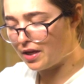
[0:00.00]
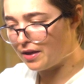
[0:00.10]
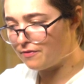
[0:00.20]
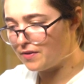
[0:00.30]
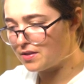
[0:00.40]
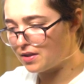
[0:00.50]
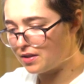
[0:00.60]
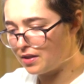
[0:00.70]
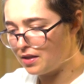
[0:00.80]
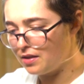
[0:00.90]
and
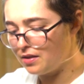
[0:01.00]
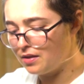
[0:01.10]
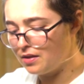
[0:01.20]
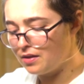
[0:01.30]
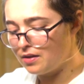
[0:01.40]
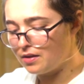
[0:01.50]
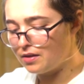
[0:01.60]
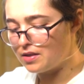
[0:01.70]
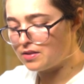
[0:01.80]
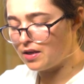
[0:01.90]
physically,
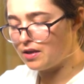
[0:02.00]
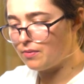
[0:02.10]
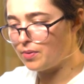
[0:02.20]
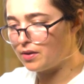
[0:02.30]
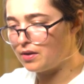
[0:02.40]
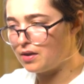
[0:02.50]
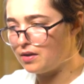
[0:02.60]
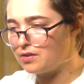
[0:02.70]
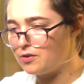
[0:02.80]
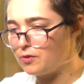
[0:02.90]
this
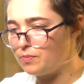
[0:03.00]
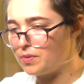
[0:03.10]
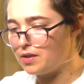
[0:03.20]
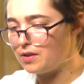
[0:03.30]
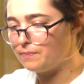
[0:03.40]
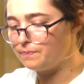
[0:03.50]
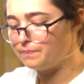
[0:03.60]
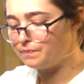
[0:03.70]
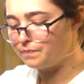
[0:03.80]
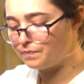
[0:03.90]
inability to
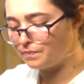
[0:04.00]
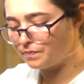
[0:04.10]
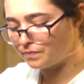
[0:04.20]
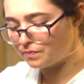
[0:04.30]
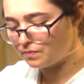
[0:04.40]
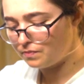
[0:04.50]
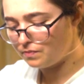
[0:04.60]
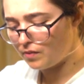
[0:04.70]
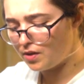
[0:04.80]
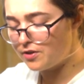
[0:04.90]

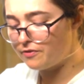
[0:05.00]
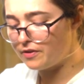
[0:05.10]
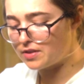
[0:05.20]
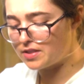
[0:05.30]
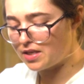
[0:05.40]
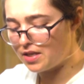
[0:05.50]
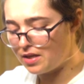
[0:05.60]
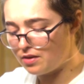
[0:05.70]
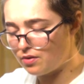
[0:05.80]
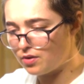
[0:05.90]
feel
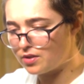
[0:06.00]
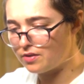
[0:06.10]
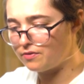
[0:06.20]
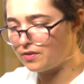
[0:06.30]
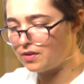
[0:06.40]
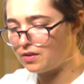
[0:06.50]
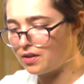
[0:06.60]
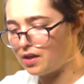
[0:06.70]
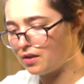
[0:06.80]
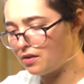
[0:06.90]
seen, or to feel
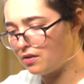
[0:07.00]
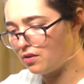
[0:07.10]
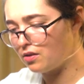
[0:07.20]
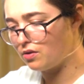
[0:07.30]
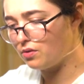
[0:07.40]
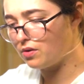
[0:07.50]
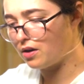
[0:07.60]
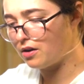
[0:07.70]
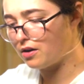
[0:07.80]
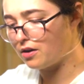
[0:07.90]
like you
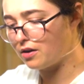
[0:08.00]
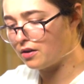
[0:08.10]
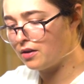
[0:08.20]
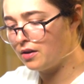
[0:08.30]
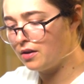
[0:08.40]
are